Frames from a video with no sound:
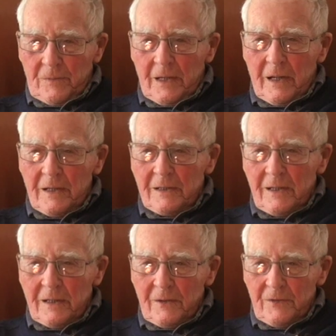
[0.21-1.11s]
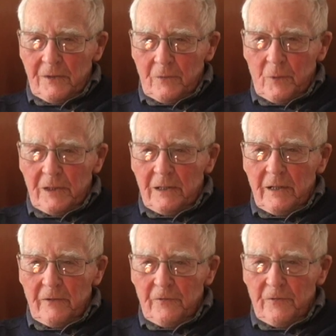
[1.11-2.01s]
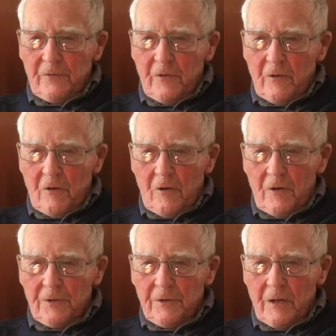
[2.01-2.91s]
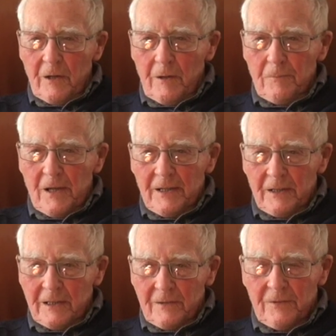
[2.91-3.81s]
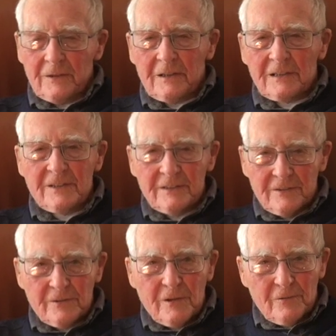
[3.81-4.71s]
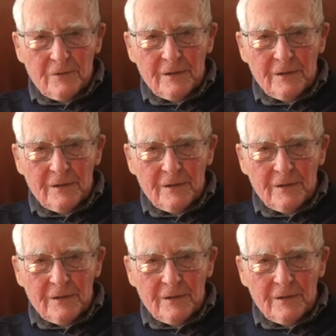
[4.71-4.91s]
the idea that we live on a planet that is itself